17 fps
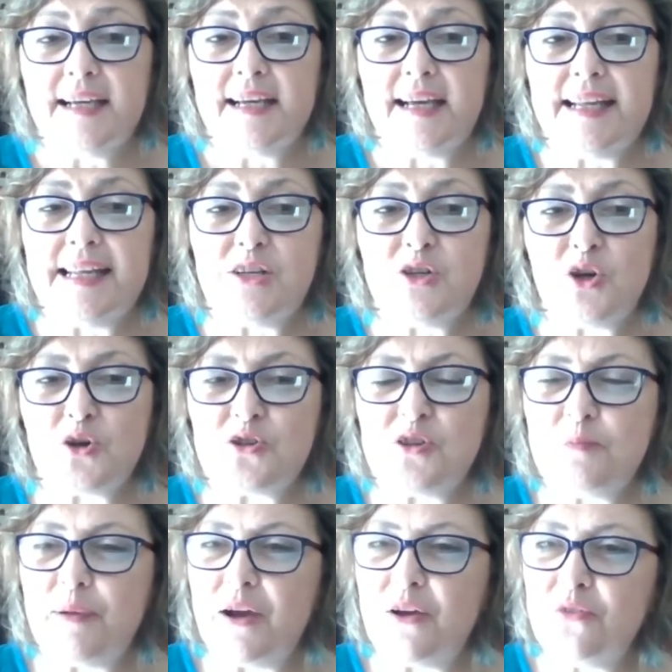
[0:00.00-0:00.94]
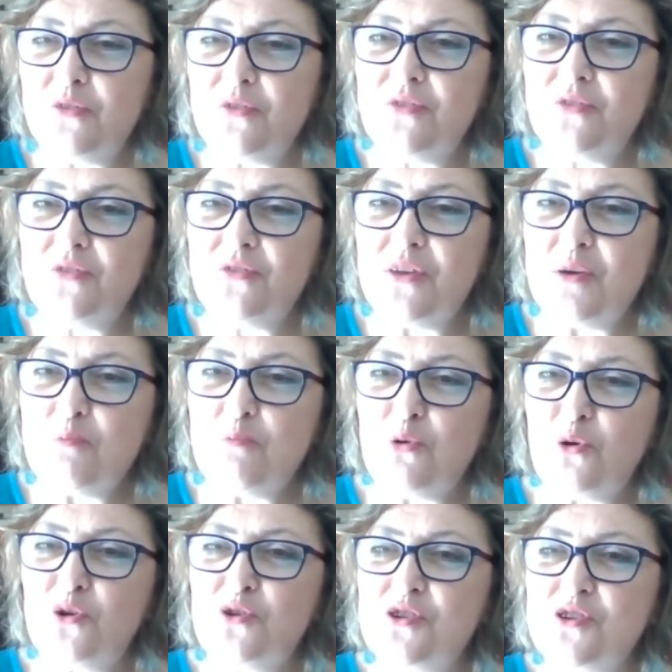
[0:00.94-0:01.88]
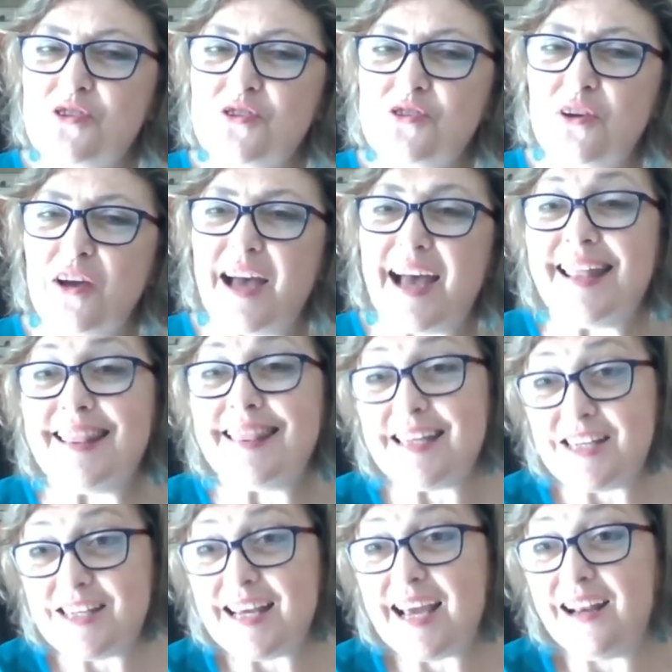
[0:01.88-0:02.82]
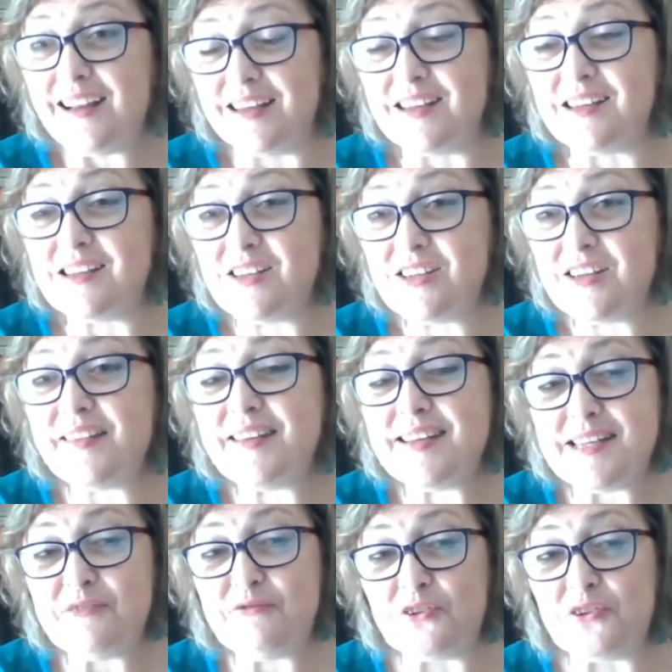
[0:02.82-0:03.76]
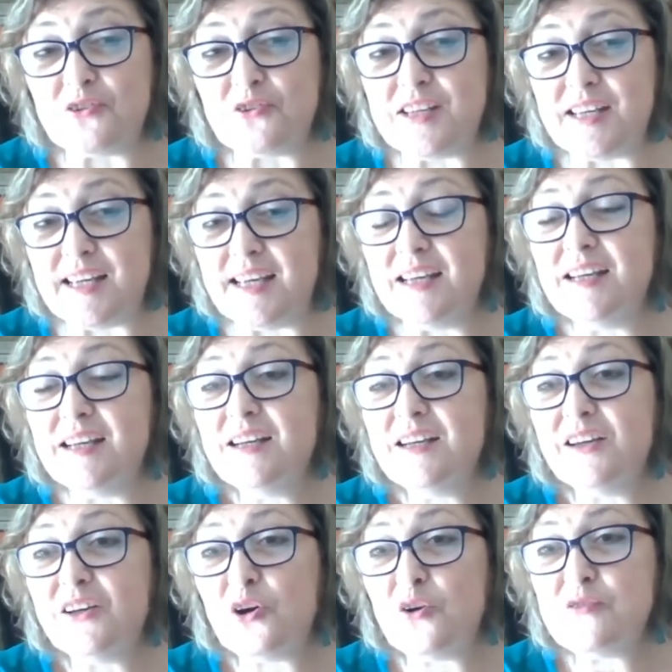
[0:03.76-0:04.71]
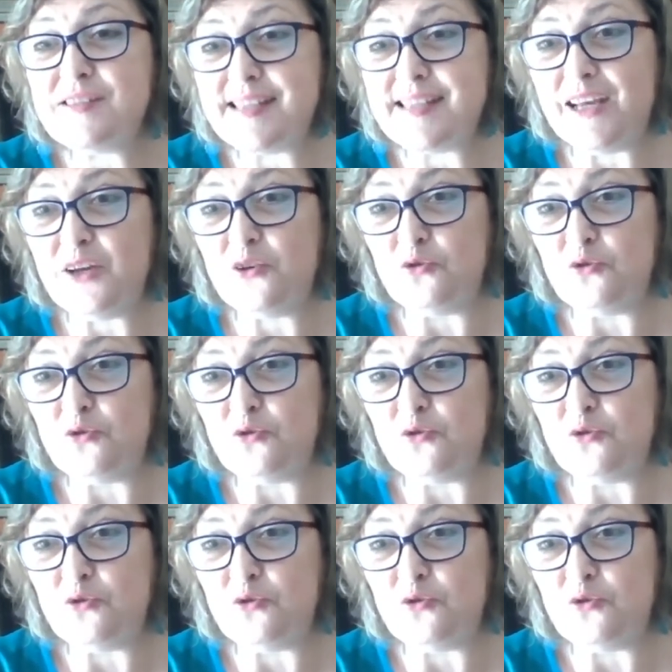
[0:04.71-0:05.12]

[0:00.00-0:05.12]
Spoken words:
And he talked about the importance and the challenge and the difficulty of saying